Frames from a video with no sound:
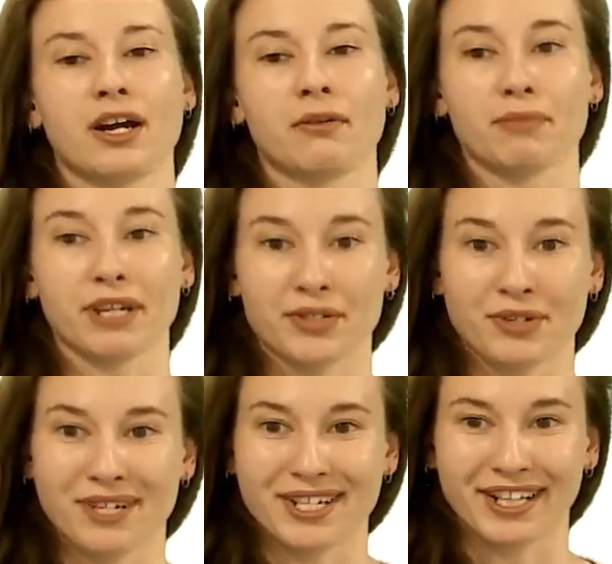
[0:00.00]
because we
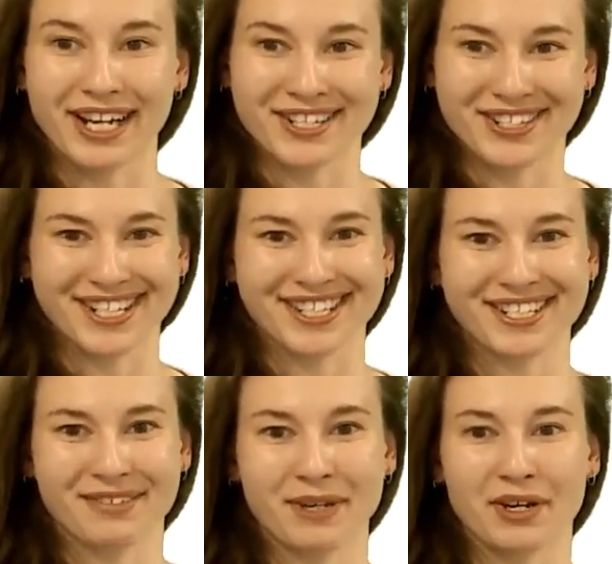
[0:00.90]
want electrons
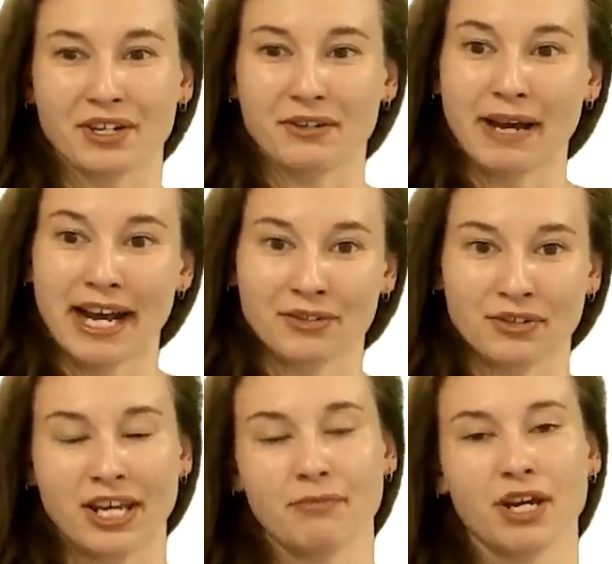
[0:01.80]
to be able to pass through
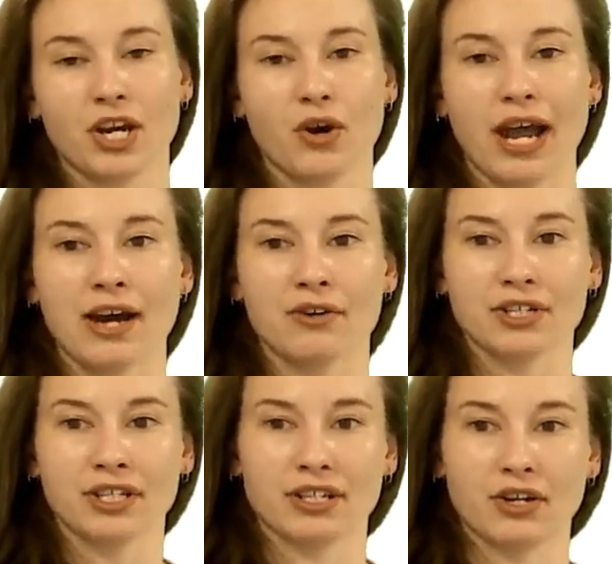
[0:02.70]
them and go out
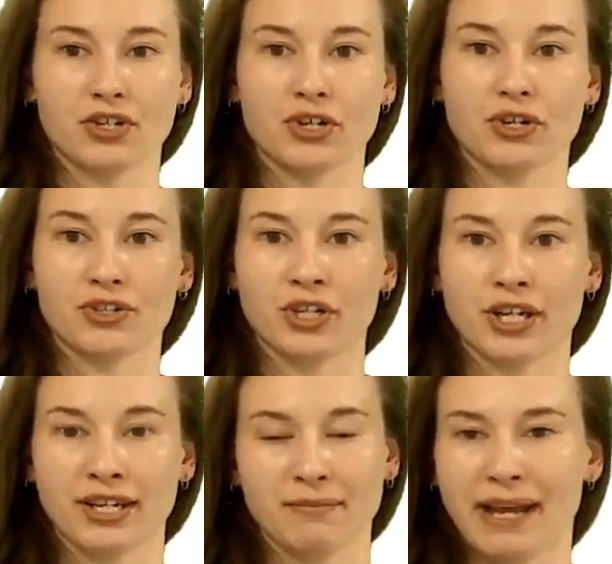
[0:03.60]
in an internal
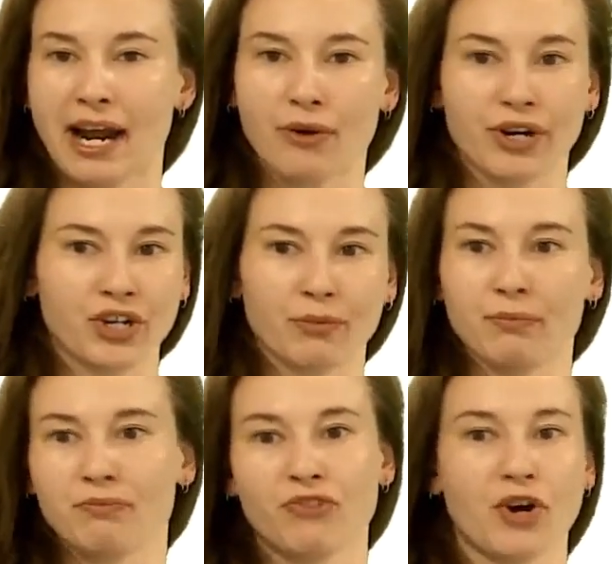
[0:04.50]
circuit, power your
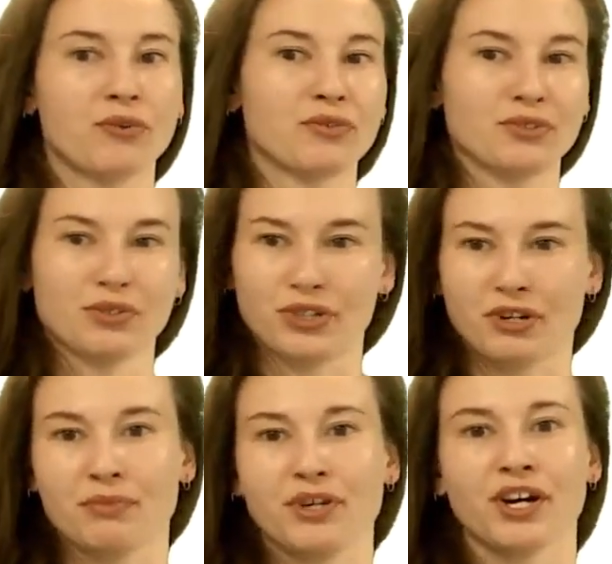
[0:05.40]
phone or your
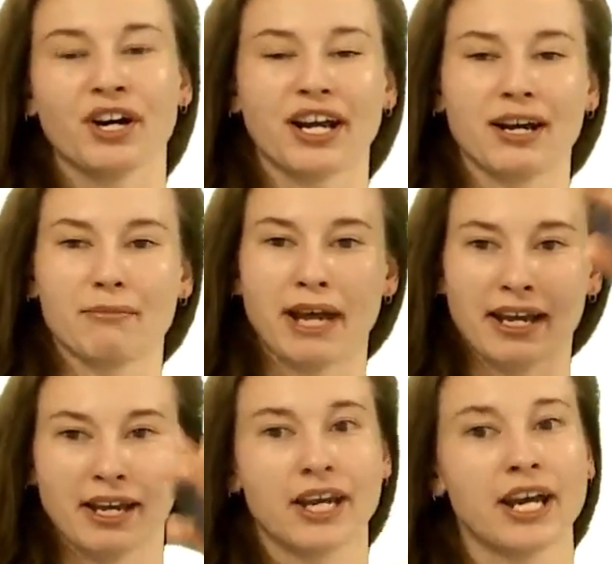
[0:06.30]
computer, and come
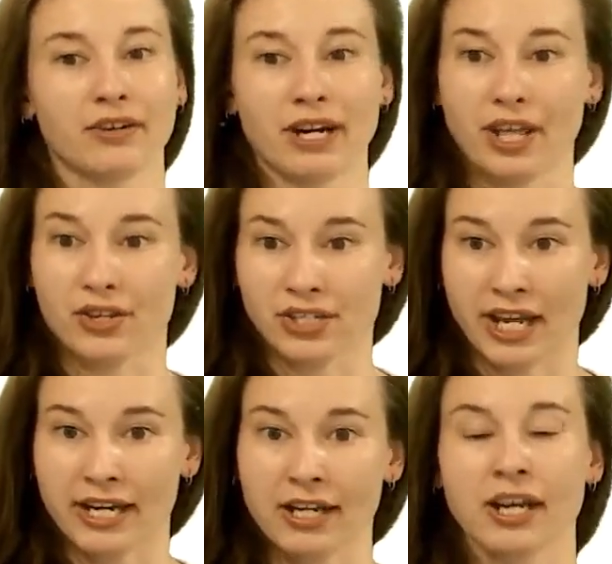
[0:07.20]
back around the other side.